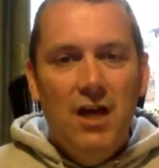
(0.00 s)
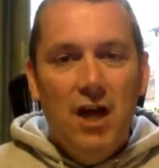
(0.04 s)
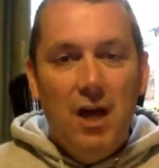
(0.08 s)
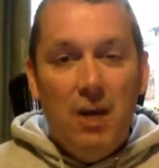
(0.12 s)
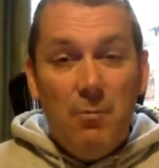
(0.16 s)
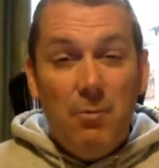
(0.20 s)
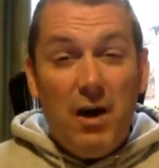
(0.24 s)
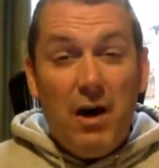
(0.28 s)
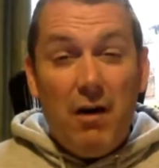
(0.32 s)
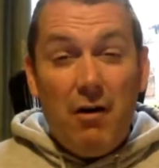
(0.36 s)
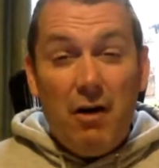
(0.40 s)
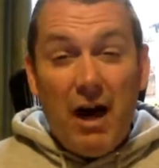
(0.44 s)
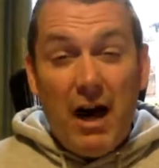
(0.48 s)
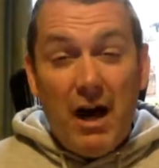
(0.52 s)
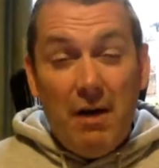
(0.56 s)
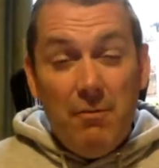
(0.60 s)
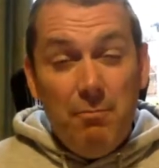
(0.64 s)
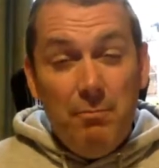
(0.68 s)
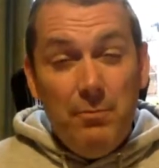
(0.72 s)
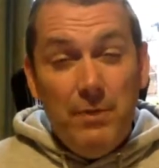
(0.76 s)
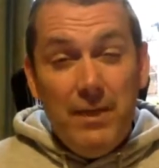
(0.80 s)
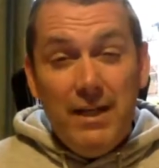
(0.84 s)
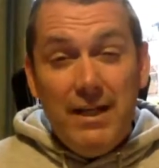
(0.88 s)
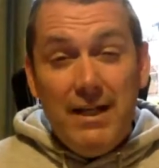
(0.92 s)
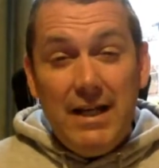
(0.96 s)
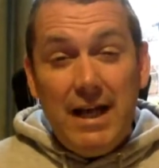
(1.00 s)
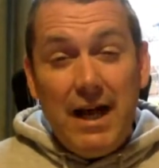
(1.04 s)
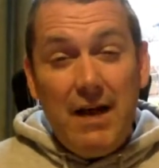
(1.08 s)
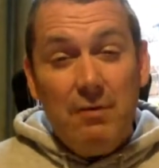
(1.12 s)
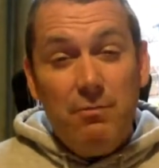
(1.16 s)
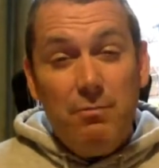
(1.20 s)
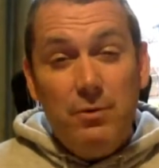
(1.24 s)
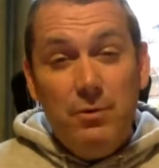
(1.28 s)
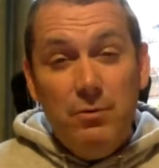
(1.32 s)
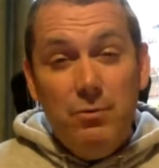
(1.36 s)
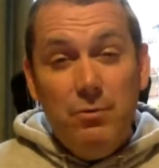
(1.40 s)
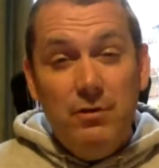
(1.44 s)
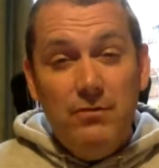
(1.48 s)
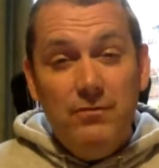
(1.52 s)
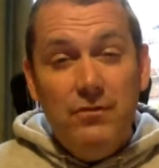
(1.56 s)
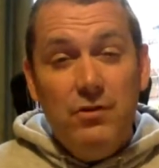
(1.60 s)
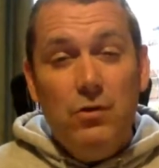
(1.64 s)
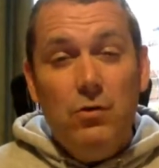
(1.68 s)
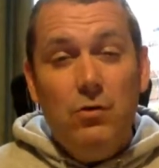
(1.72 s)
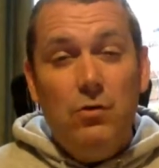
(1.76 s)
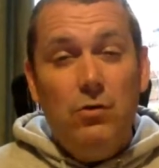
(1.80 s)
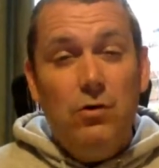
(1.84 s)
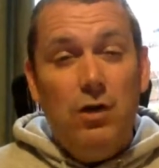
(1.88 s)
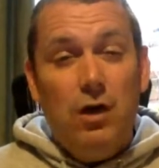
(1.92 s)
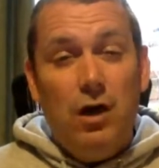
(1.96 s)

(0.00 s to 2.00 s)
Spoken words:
about being happy with your